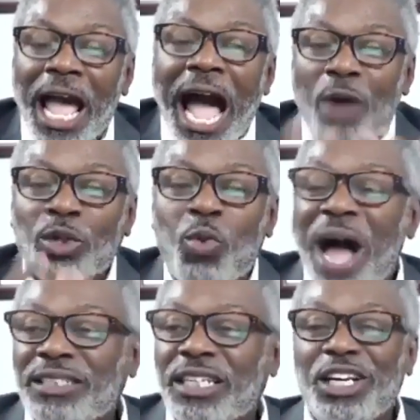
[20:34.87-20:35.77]
I was
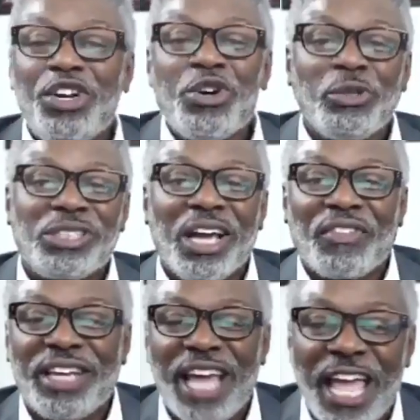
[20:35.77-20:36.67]
watching the news the other
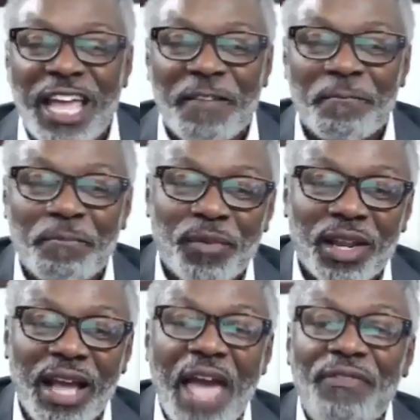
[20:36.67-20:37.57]
day,
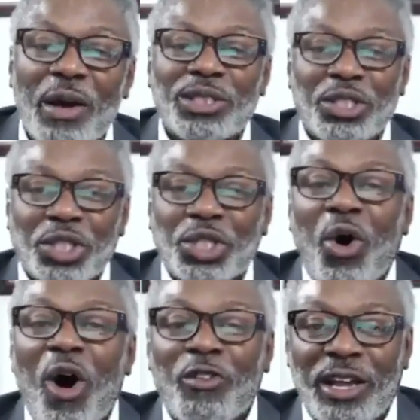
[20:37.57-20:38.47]
and there was a
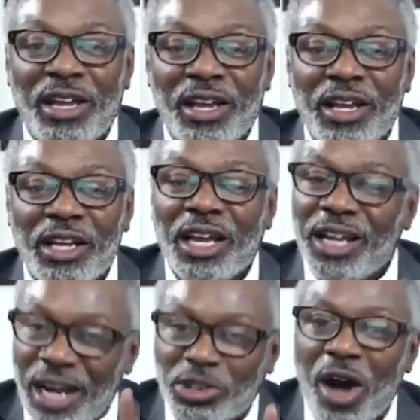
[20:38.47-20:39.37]
story, and
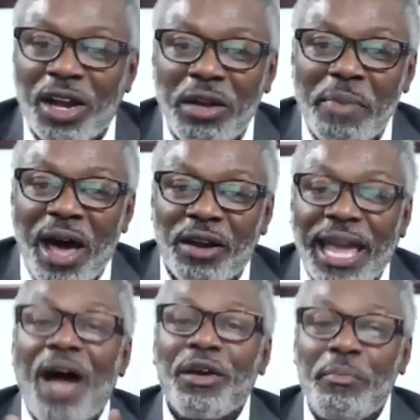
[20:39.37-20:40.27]
I'm talking about
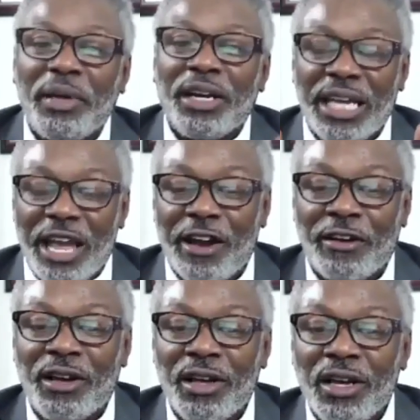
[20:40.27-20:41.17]
accountability
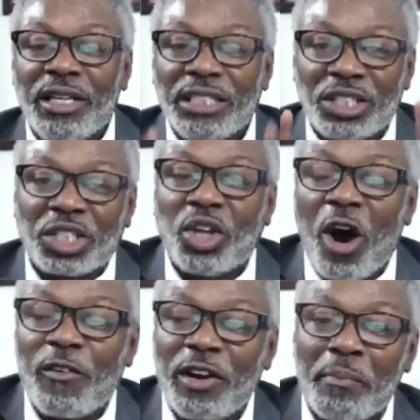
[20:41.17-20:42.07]
here. There's a
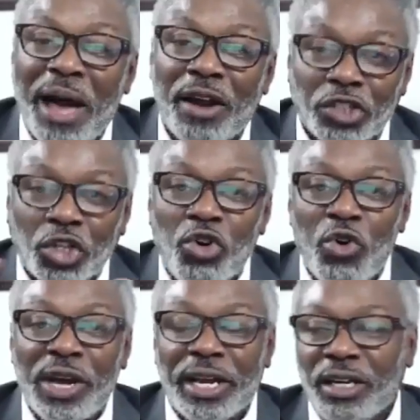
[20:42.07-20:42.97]
story about a
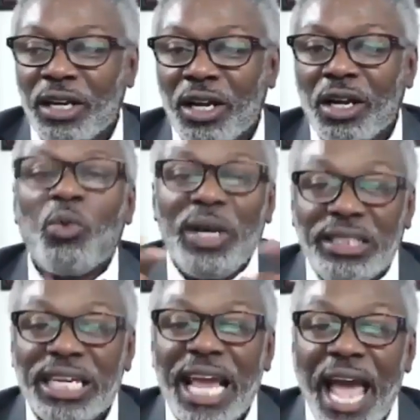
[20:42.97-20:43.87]
school in
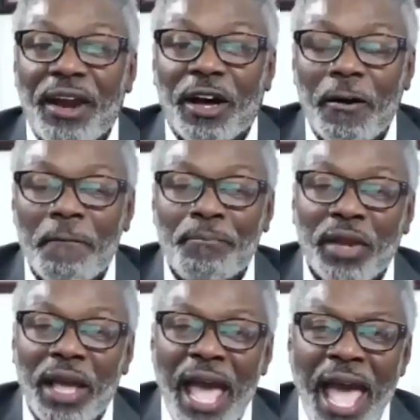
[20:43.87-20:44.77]
Louisiana,
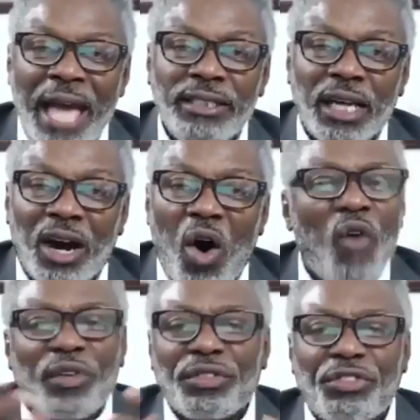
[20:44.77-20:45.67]
and
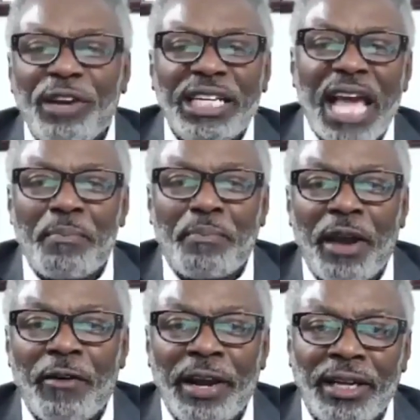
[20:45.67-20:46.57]
over a 3-day
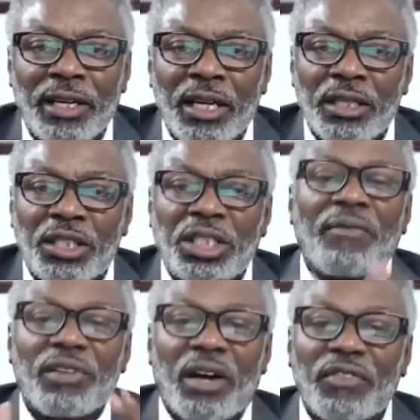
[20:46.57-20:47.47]
period,
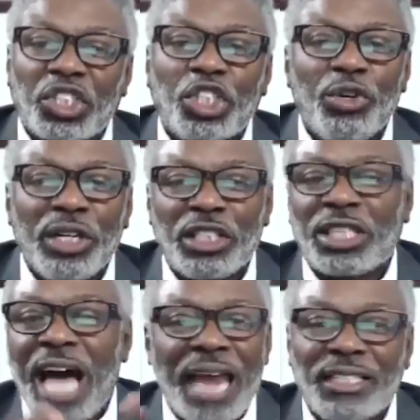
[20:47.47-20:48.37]
several of the students
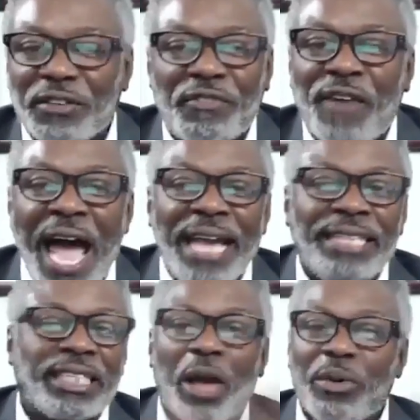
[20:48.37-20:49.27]
got into fights,
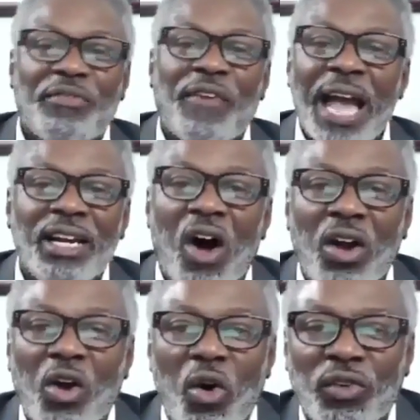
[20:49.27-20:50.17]
and they were fighting
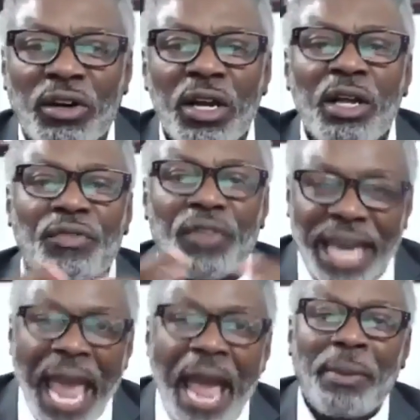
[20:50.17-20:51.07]
all over the
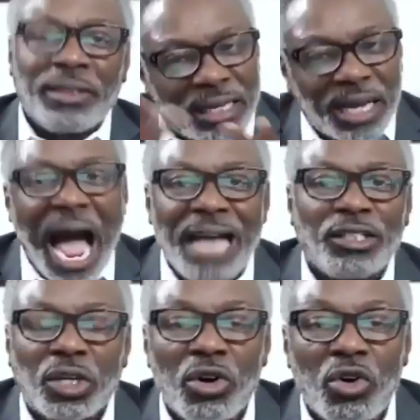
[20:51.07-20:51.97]
campus at the high
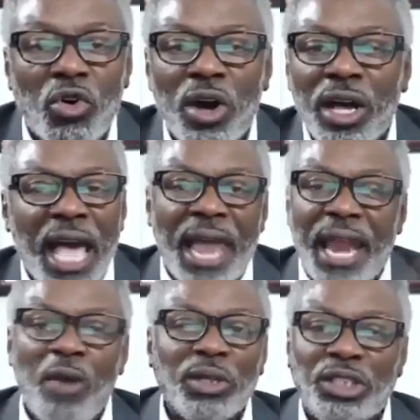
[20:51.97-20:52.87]
school, and
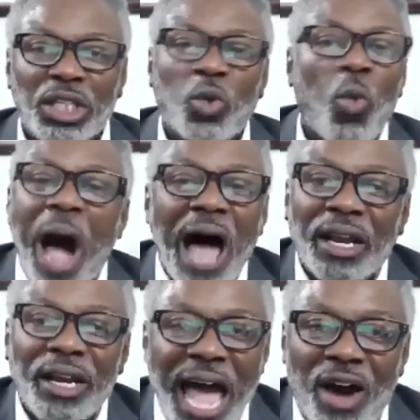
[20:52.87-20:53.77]
they was just
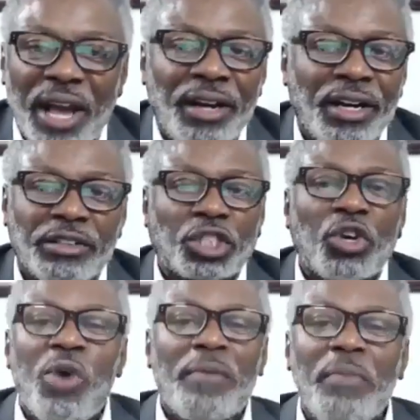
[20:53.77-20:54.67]
wilding out, and the
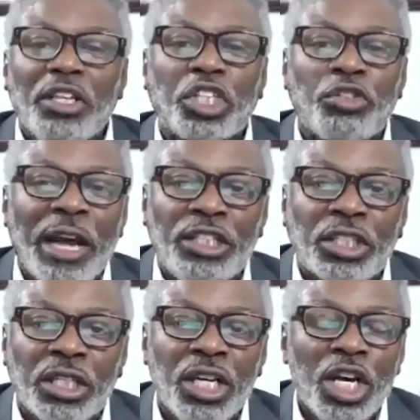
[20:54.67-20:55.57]
school
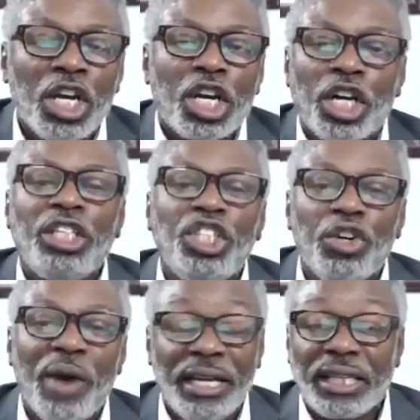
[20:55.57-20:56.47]
administration couldn't
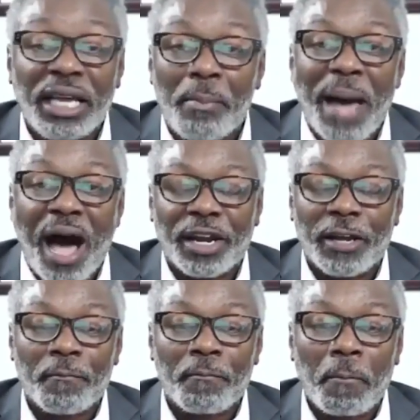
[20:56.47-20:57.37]
do anything about it.
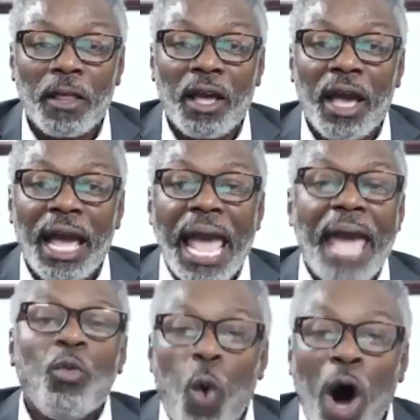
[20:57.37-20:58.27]

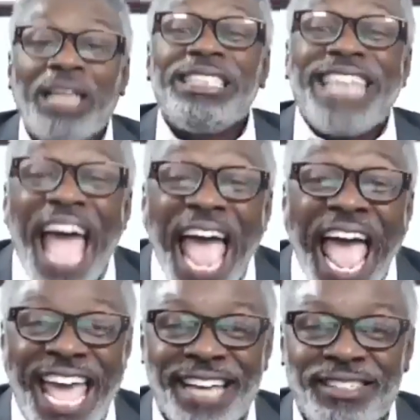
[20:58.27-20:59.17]
And one
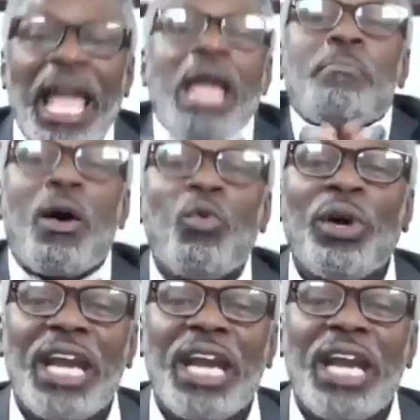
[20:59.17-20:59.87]
dad came up with an